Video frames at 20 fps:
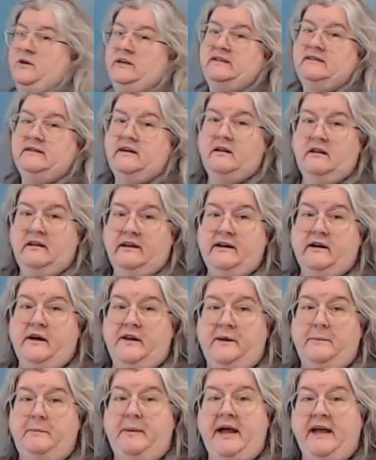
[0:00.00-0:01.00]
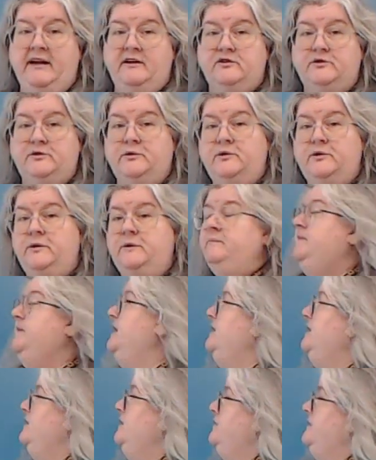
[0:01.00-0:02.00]
going to click on the pen tool.
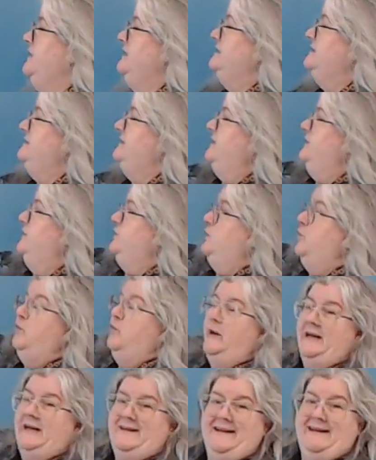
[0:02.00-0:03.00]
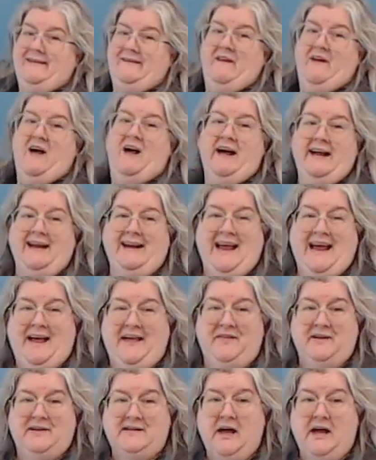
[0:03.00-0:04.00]
You're going to see a little wiggly line
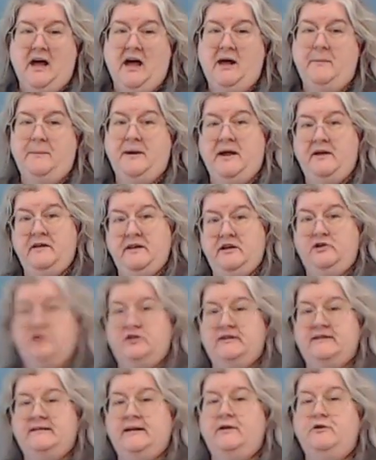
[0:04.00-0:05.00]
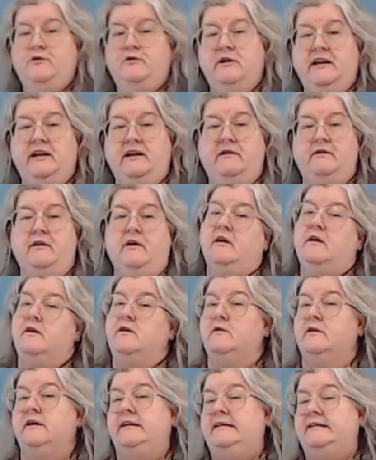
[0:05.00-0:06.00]
at the top, and then just underneath,
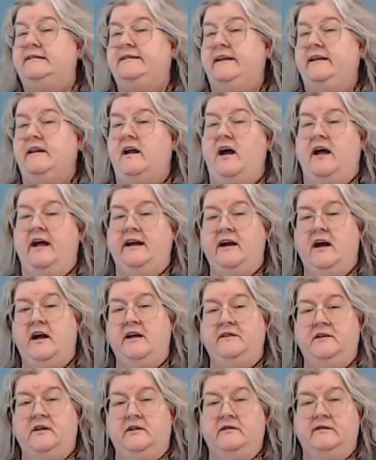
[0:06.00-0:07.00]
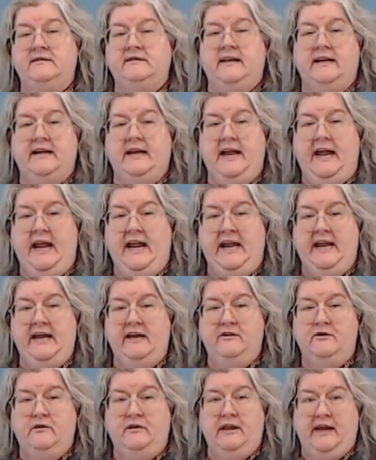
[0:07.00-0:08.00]
you're going to see an icon that looks like a
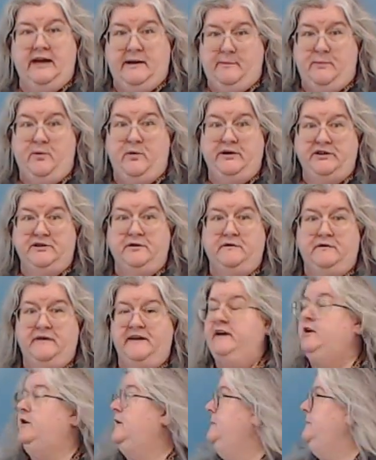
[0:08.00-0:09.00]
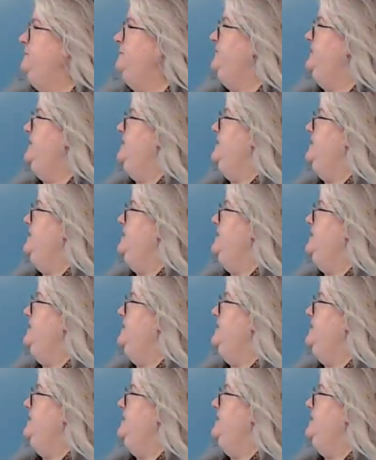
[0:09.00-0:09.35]
hand or like a pointer finger.